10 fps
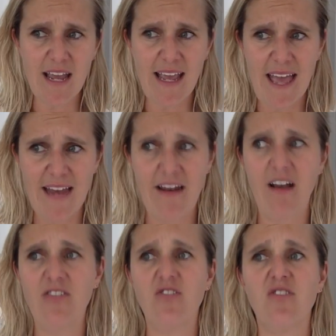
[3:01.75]
again.
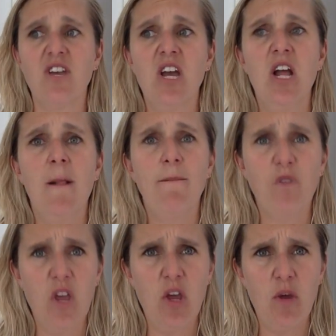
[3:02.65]
I just
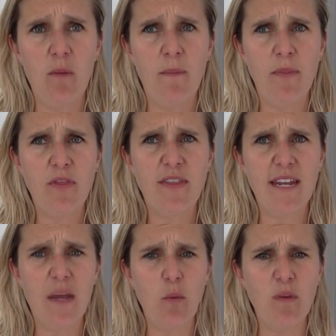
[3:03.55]
knew that
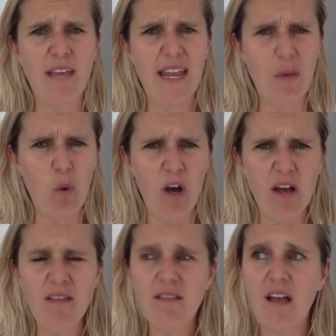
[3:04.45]
it was getting
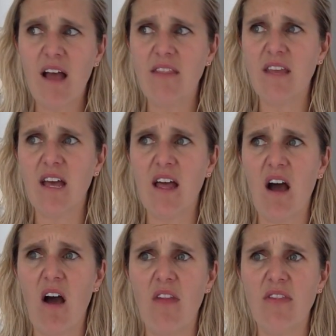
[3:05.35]
worse and that
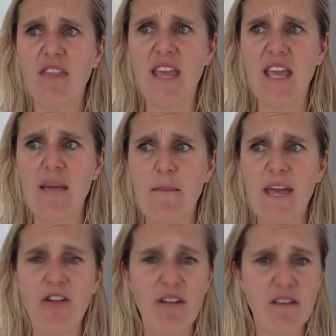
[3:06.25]
the
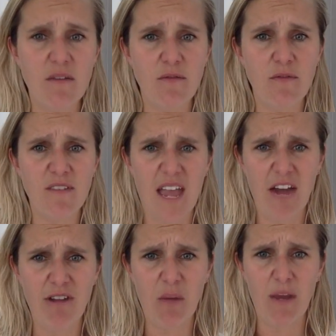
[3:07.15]
periods of
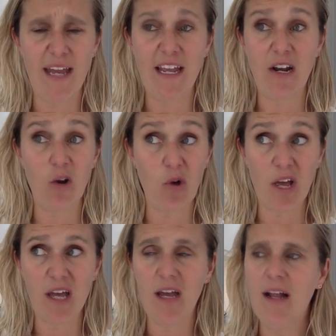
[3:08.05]
staring were getting
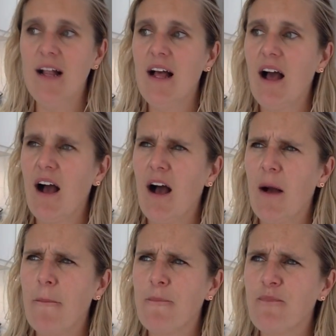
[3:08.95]
longer,
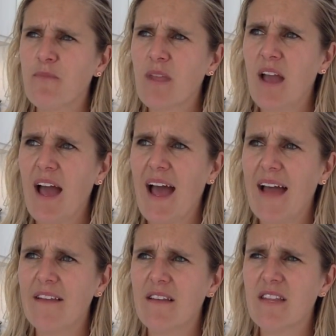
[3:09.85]
and
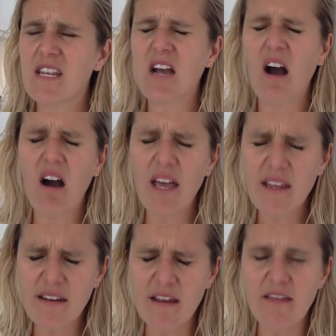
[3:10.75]
the
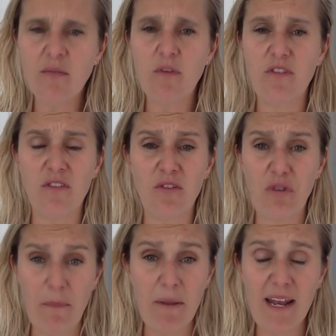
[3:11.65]
tiredness was just
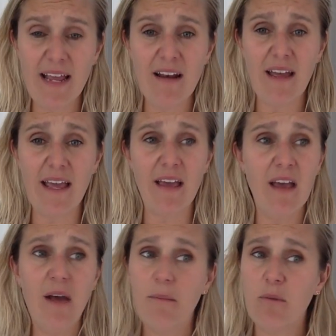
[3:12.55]
crippling, like
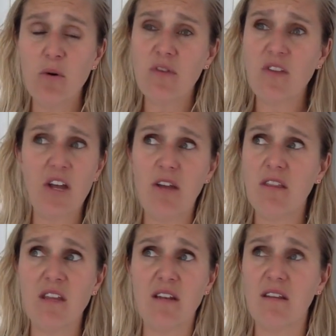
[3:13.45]
more so
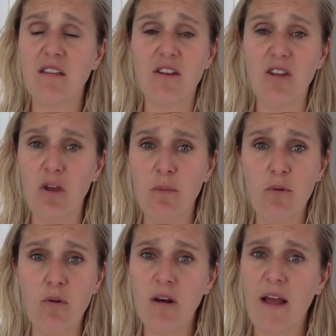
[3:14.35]
than the
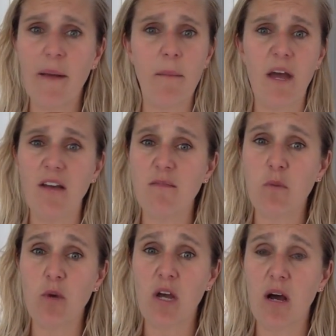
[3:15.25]
newborn. Like my
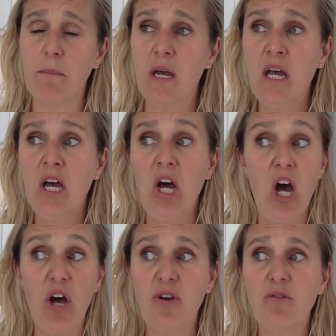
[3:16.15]
husband would come
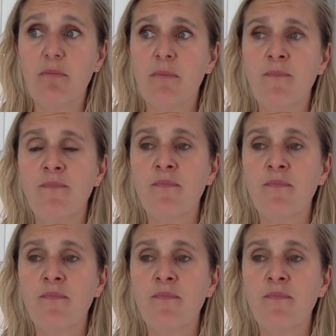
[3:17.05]
home